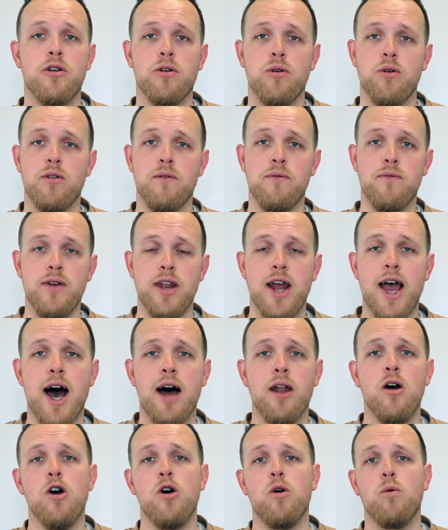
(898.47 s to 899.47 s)
to the fit
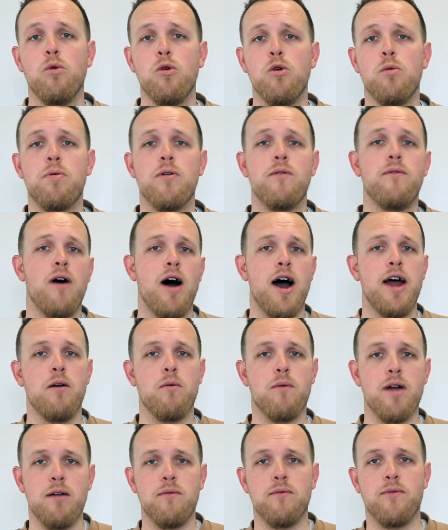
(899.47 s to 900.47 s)
out, will provide a
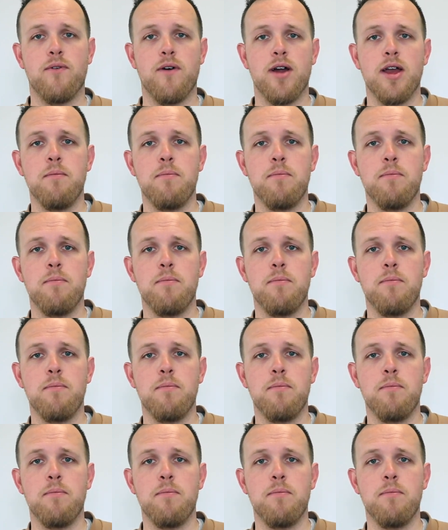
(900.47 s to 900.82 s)
rent-free